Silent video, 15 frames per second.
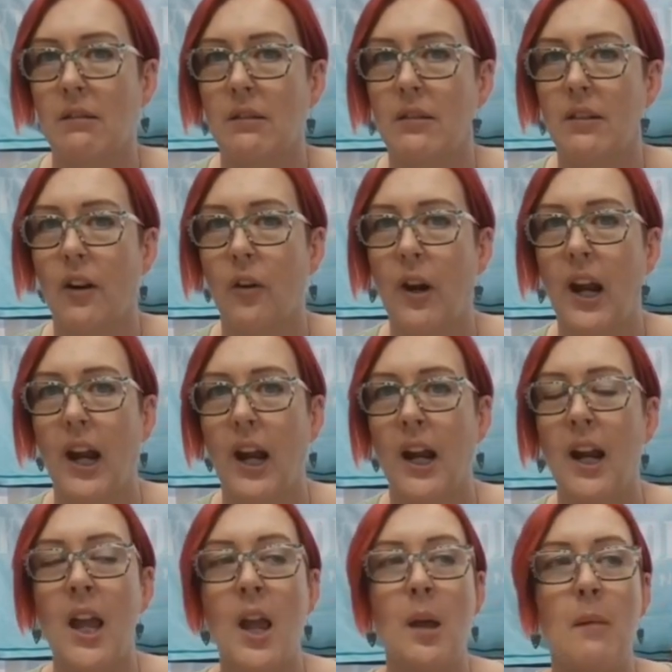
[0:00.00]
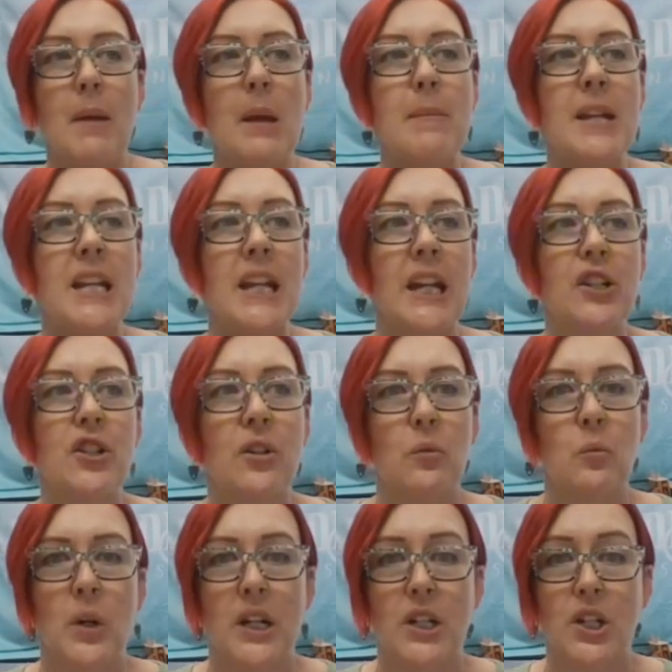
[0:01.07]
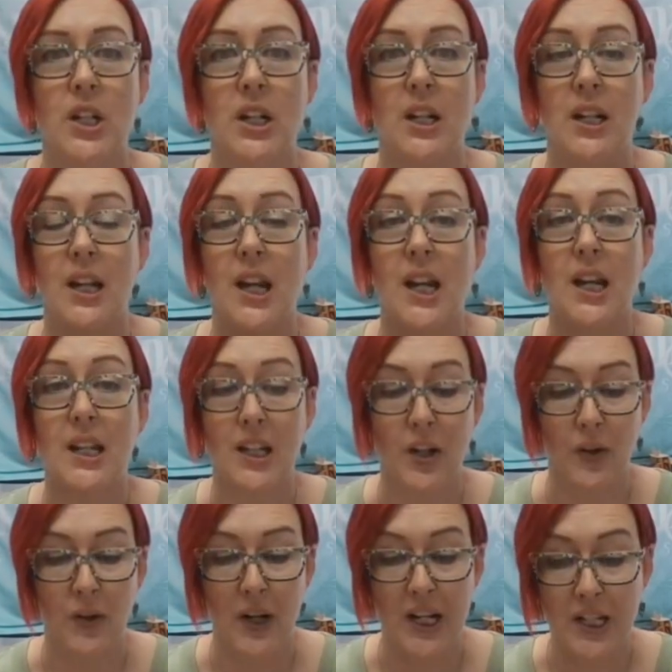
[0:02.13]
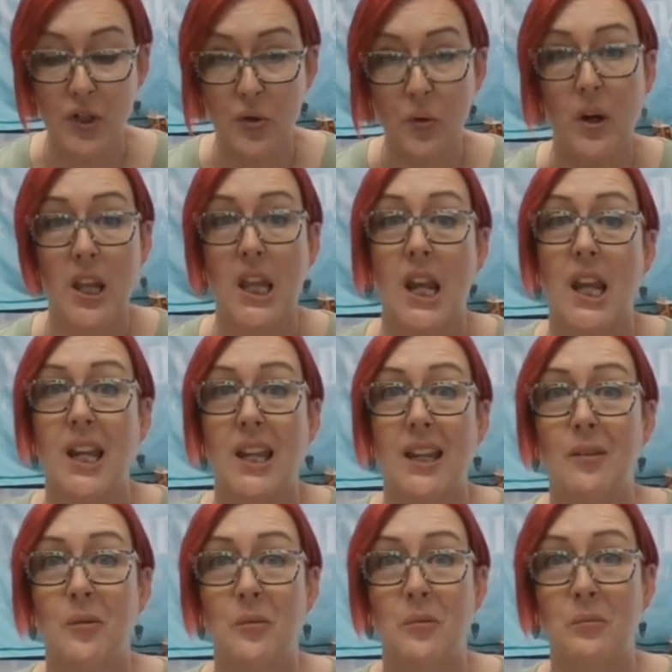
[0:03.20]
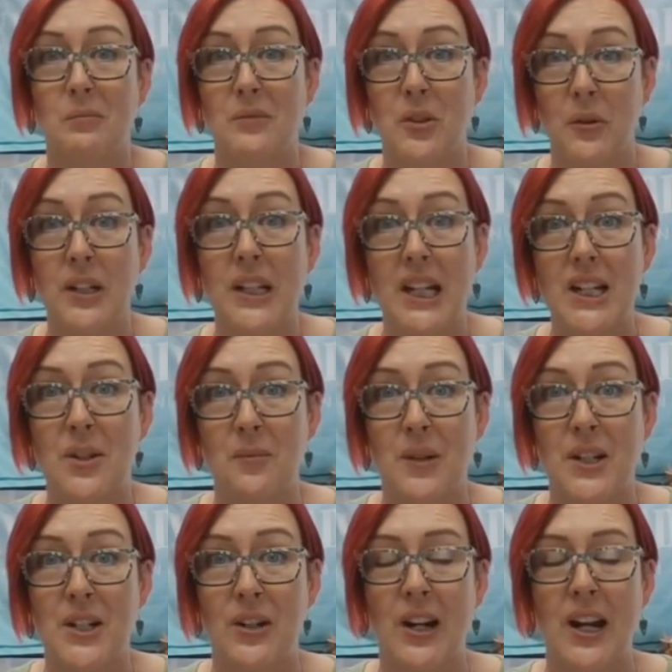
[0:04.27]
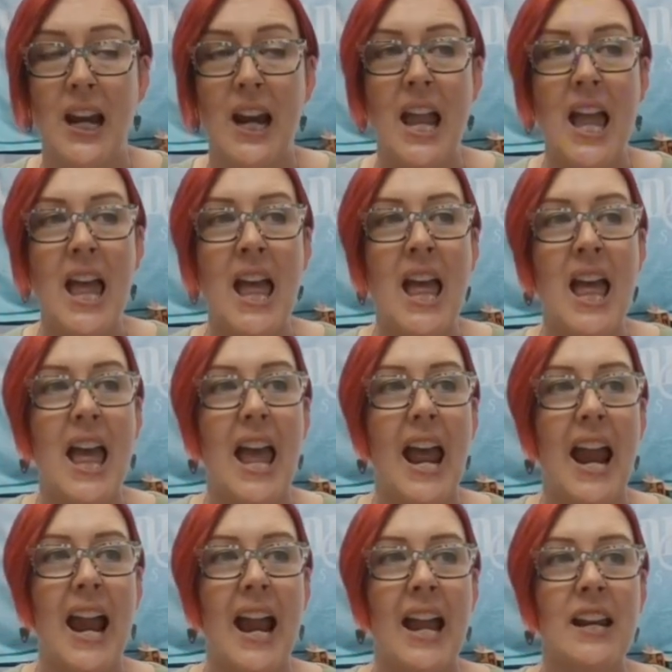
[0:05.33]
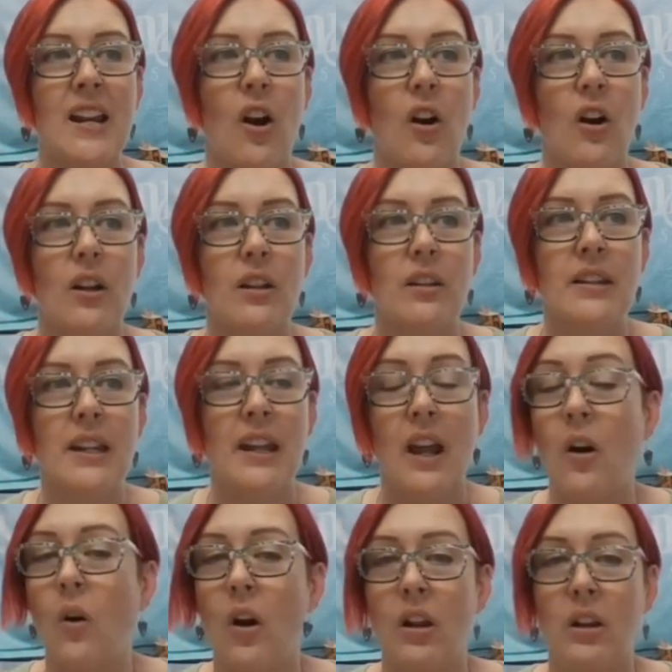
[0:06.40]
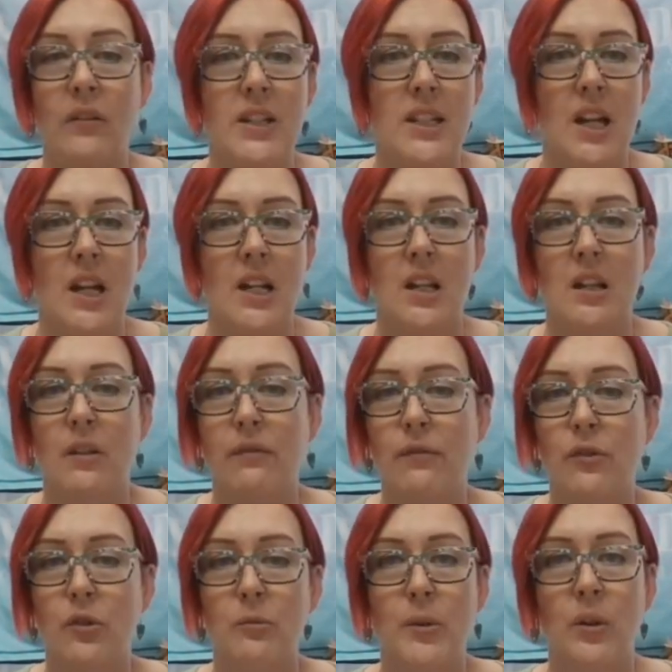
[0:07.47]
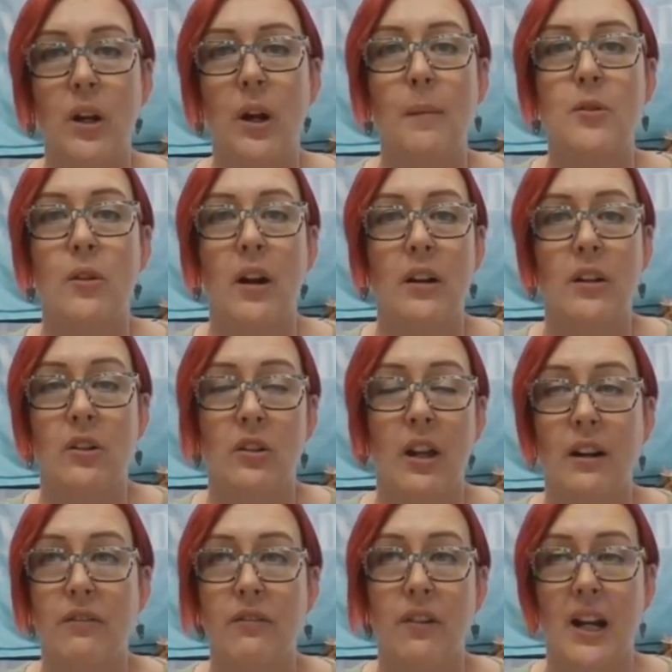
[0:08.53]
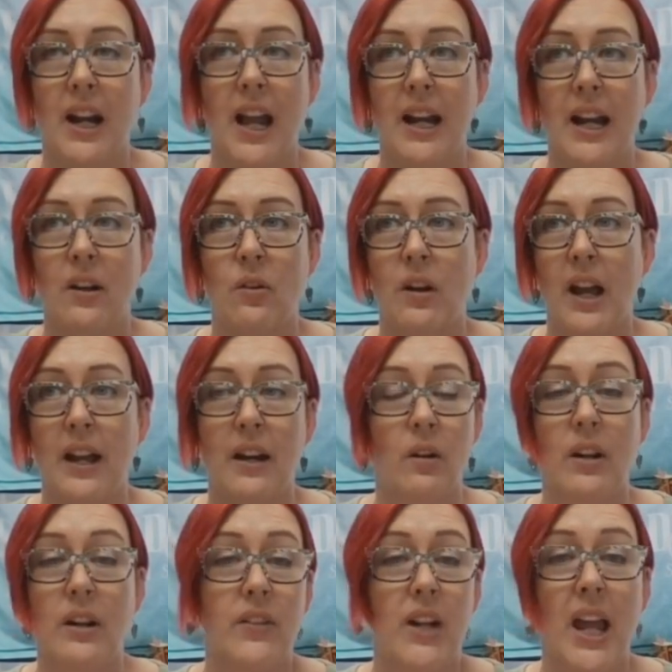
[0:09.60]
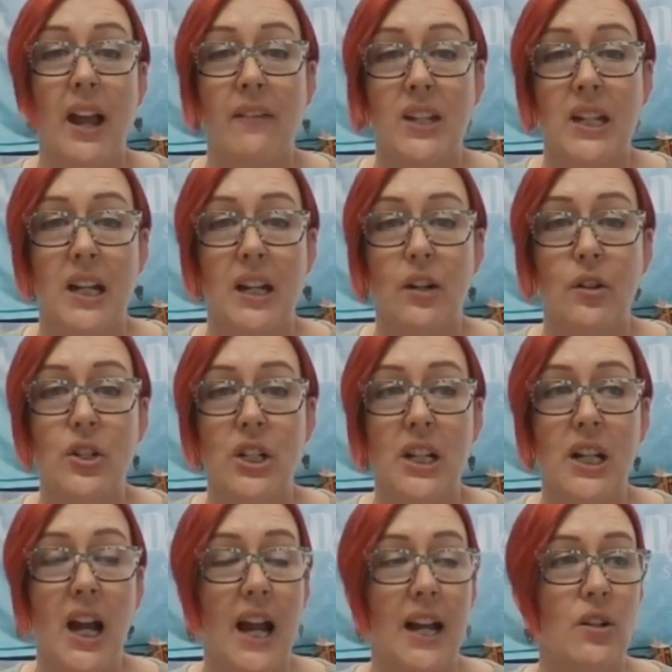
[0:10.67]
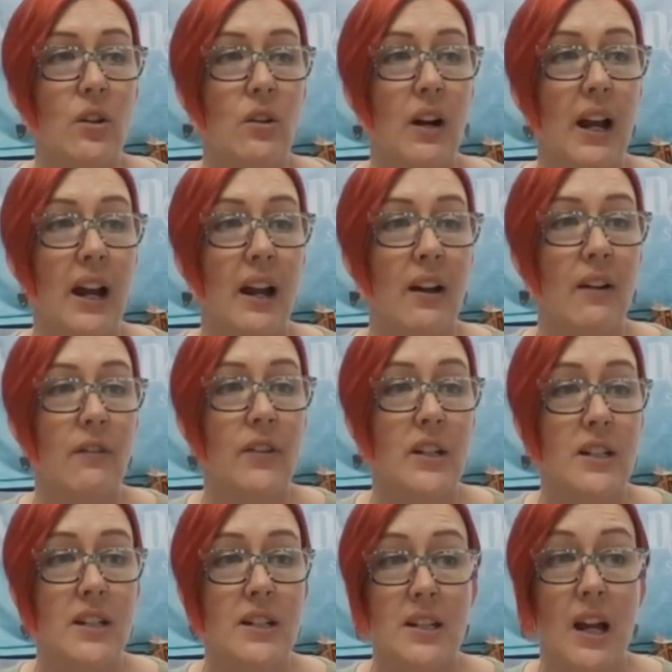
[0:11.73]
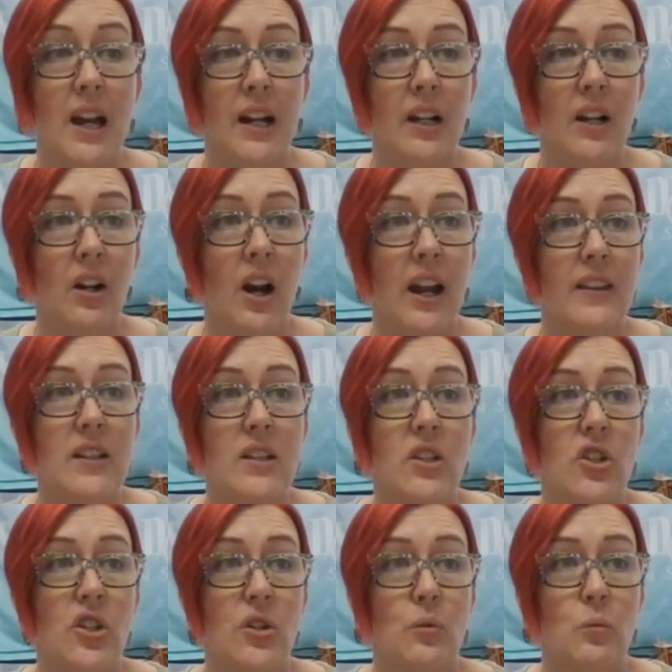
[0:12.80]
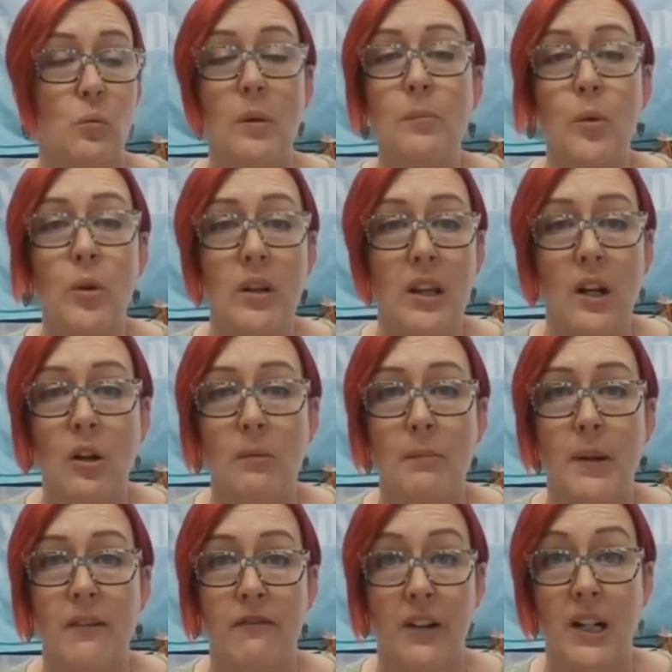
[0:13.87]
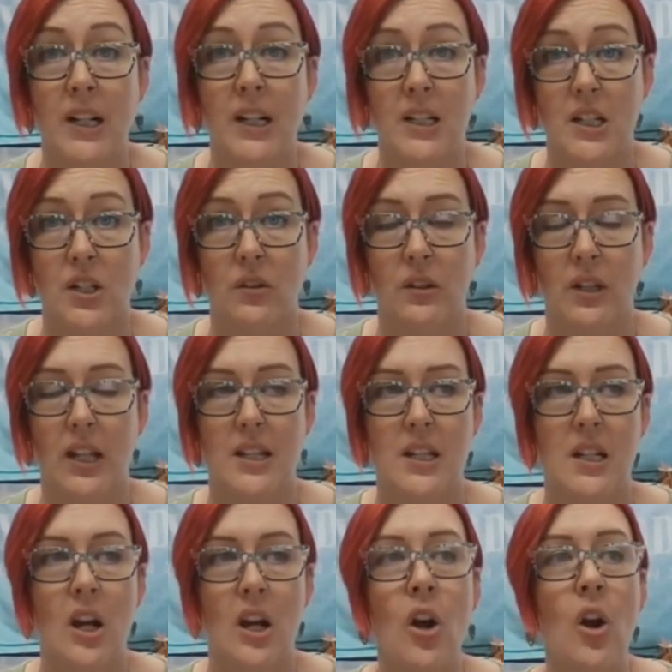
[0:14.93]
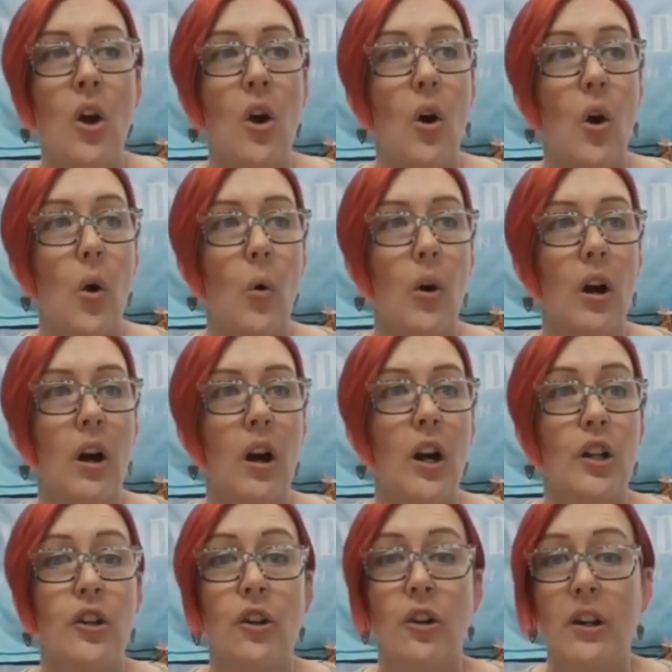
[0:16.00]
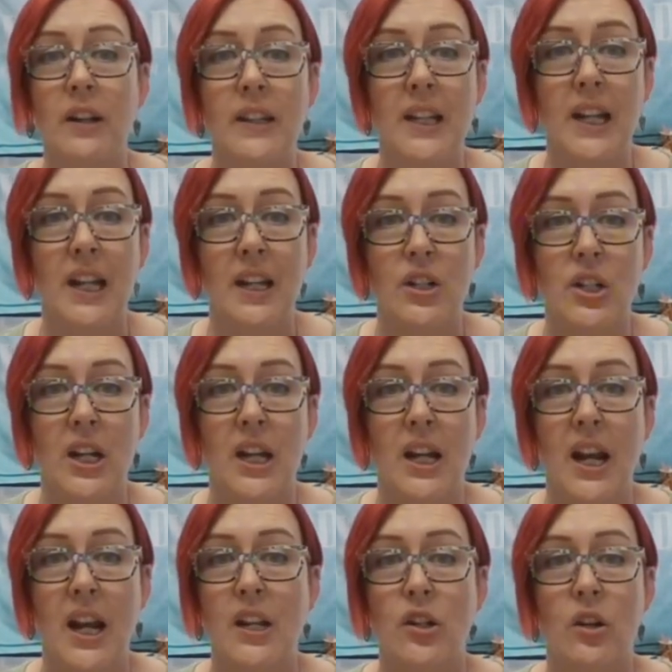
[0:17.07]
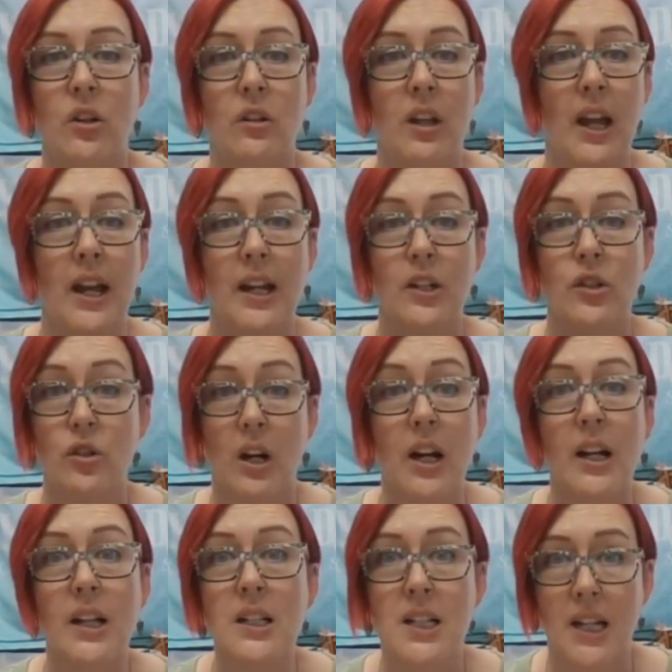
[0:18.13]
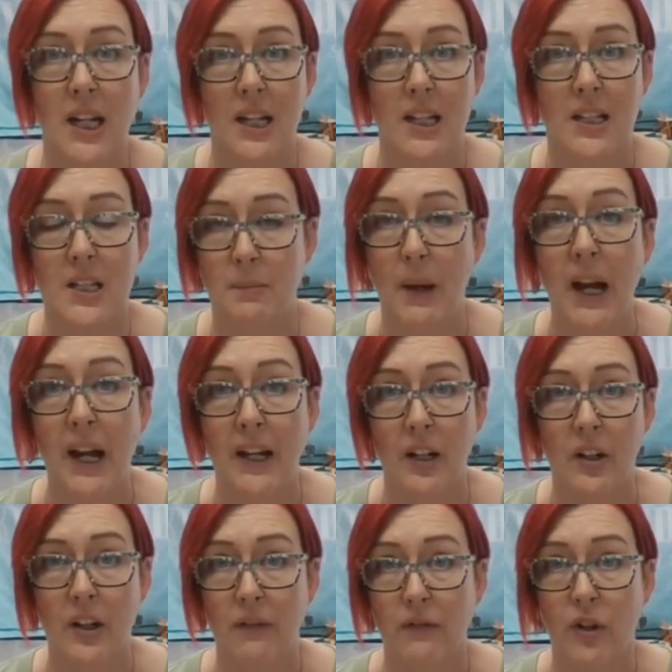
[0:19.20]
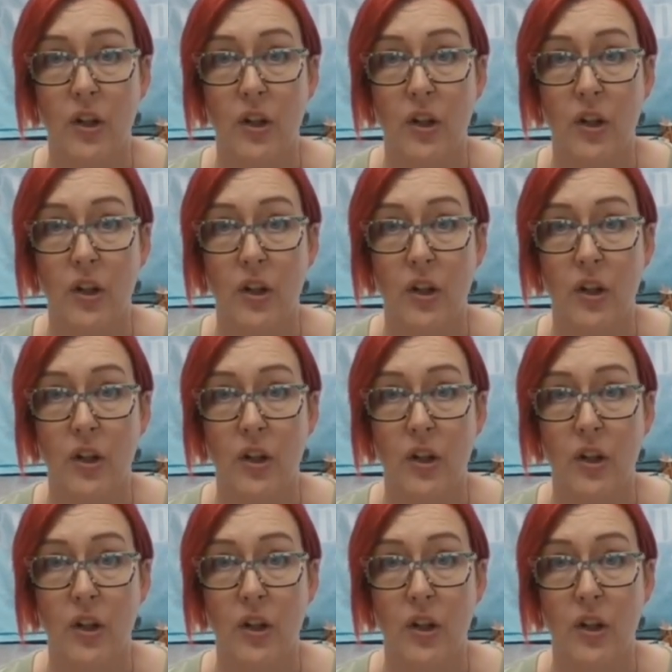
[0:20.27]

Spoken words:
okay? Maybe kitchen witching, is your thing, doing kitchen witchery. And now all of a sudden the full moon comes around and you're like, fuck it, I don't even have the energy. I don't have the desire. This is just one more thing on my fucking to-do list. Or you're in the kitchen and you're like trying to get inspired if you're a